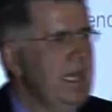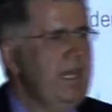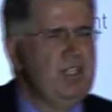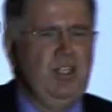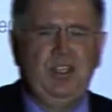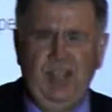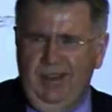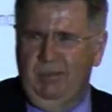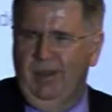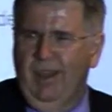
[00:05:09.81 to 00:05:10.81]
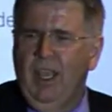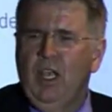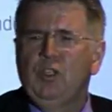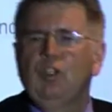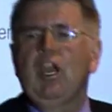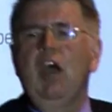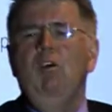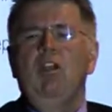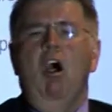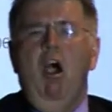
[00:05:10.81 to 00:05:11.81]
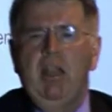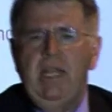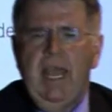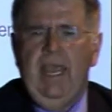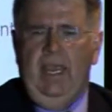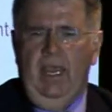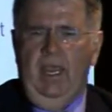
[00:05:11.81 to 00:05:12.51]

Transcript: ladies and gentlemen, to go on holiday